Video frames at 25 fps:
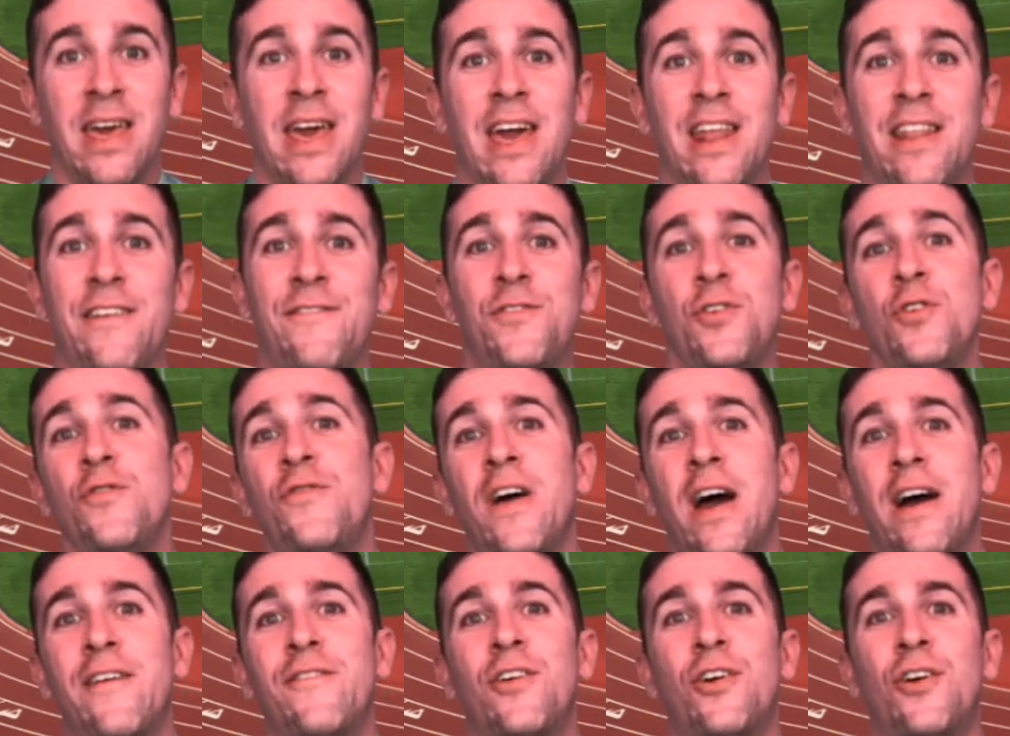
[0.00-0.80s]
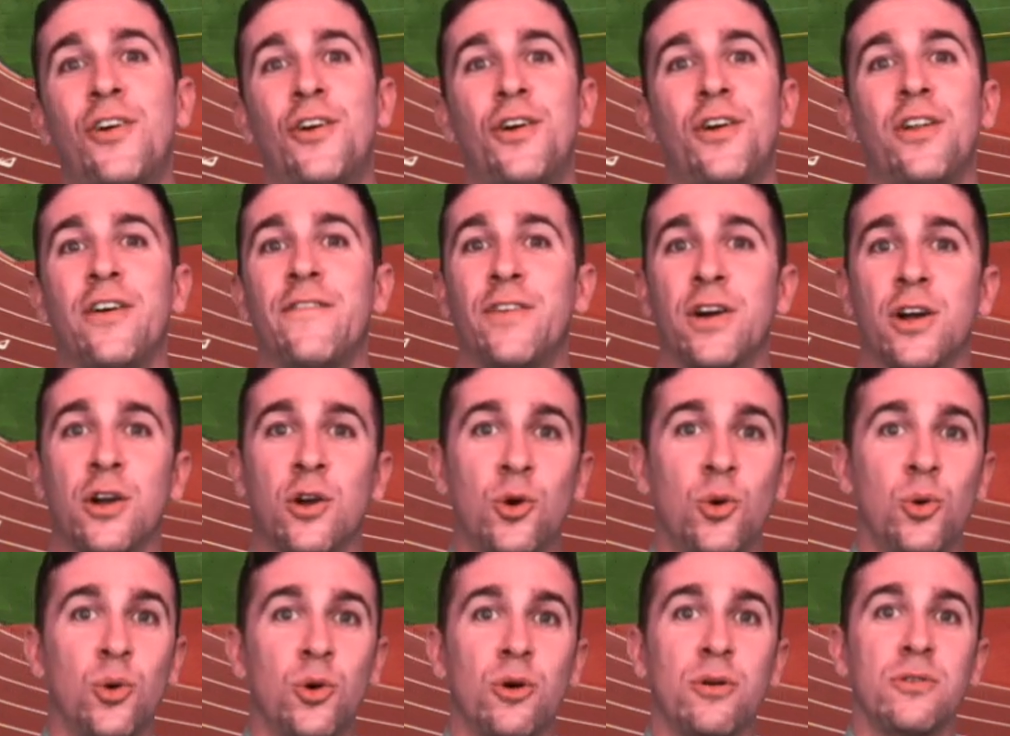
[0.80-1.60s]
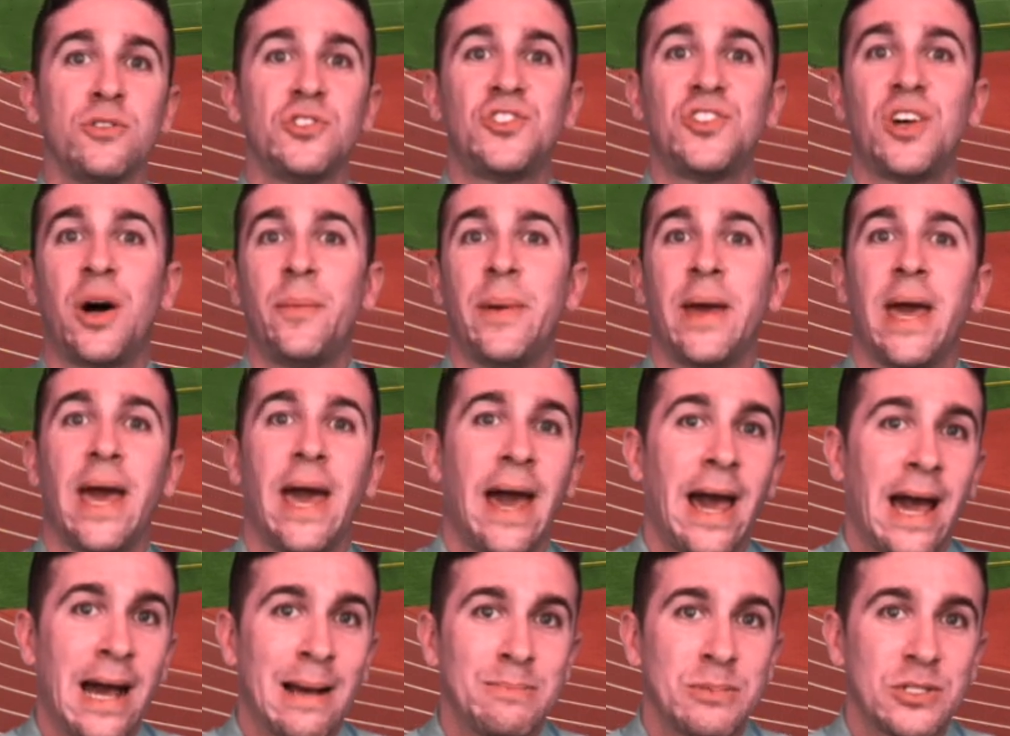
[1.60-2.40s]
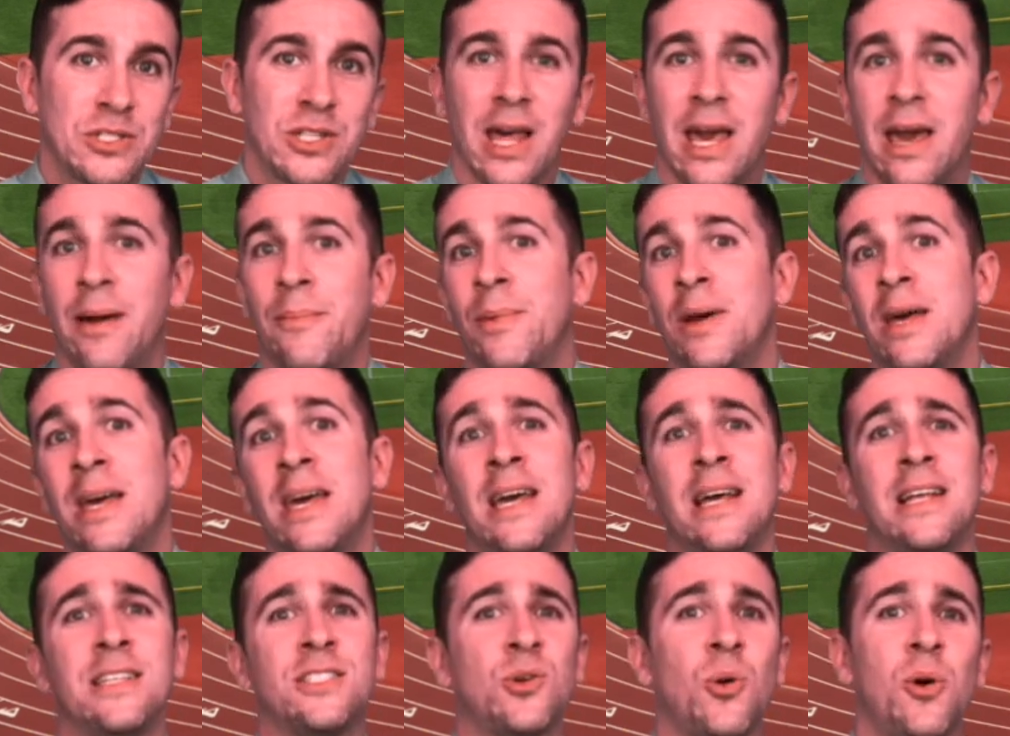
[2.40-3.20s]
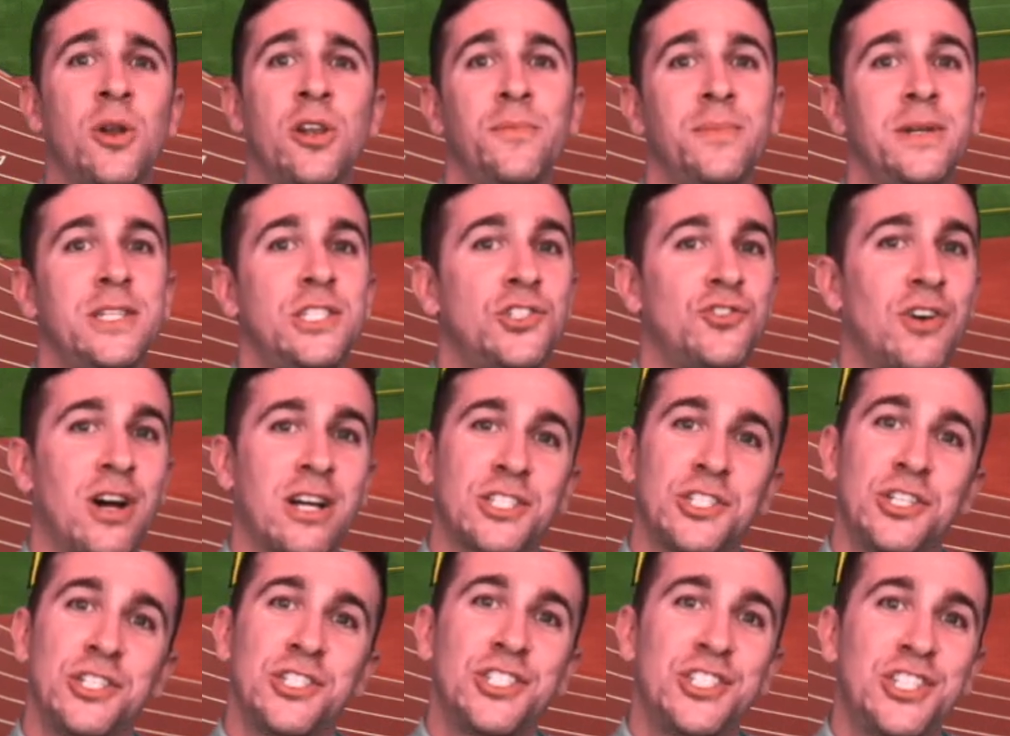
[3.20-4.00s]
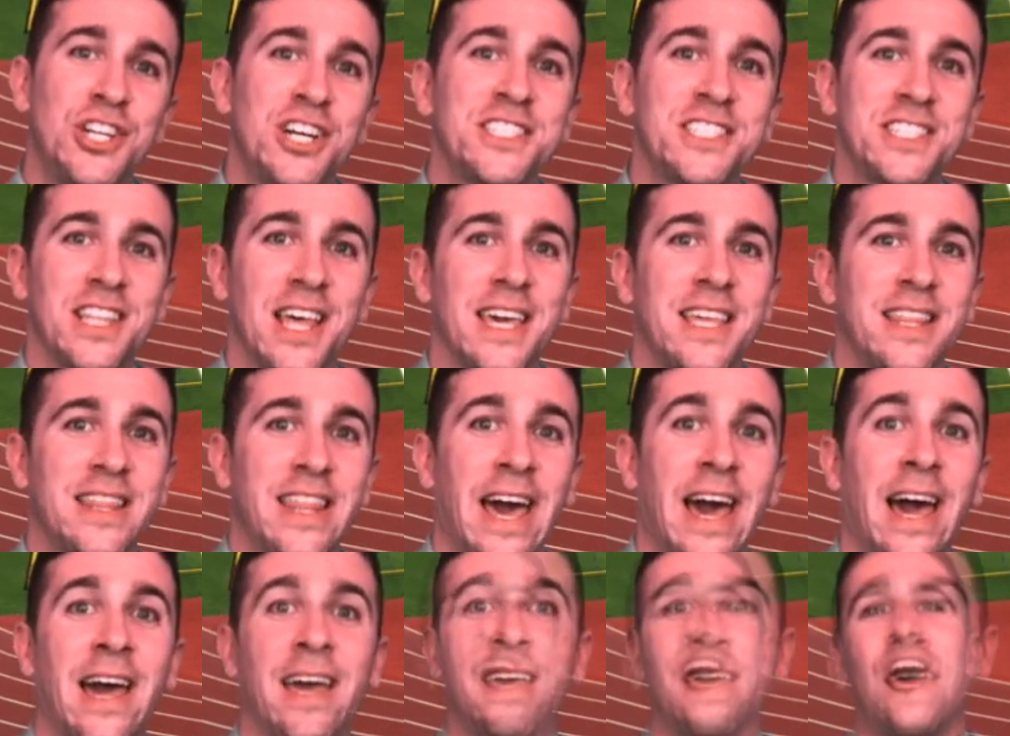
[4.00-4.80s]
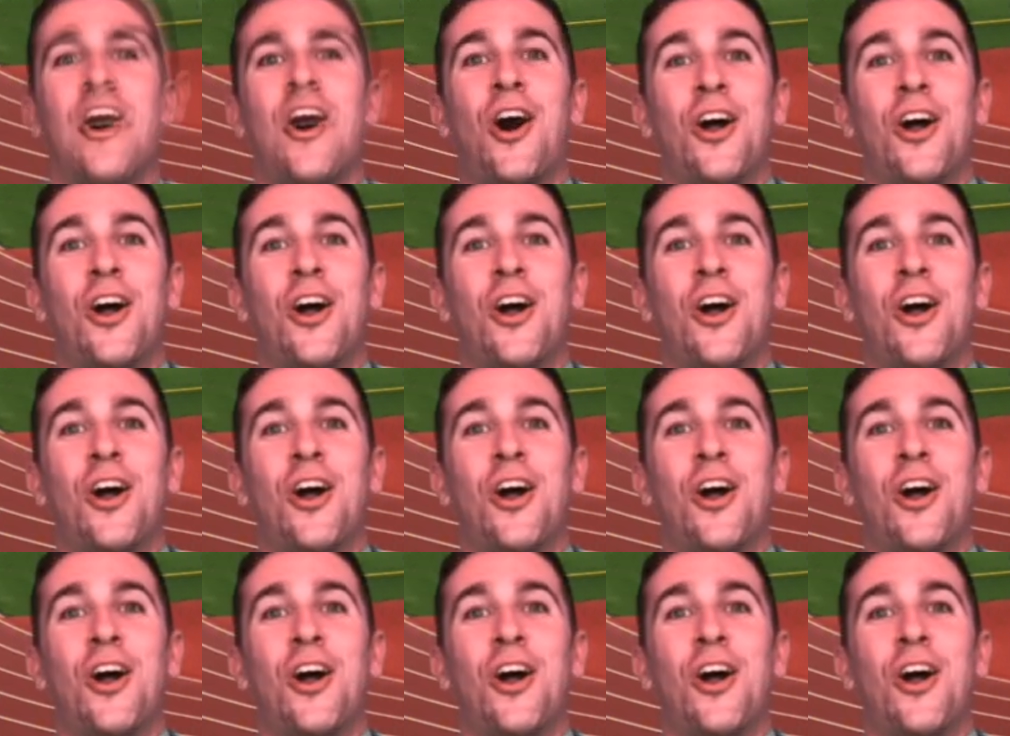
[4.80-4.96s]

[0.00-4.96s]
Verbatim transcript: And if you've ever heard of a Google Summit App Slam, it's going to be structured just like that.